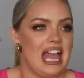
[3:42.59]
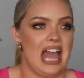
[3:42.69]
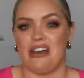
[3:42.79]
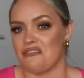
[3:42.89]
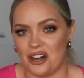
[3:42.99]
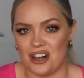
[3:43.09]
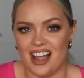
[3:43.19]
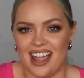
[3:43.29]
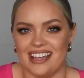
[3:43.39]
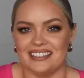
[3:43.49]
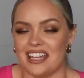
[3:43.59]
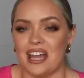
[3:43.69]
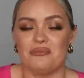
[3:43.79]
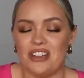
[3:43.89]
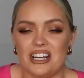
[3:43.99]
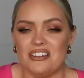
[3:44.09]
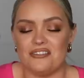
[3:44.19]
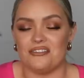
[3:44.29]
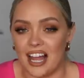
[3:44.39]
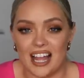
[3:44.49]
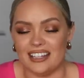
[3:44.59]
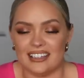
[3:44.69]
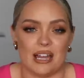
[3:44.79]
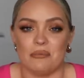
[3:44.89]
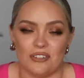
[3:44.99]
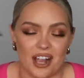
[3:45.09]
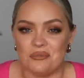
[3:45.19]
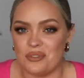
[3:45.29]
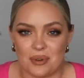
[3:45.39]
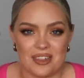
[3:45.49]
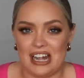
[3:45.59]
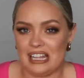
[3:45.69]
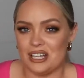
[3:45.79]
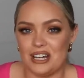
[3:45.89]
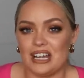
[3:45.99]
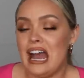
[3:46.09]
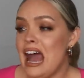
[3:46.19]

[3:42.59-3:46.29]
ever and like I'm very fine like I'm fine with the way that I look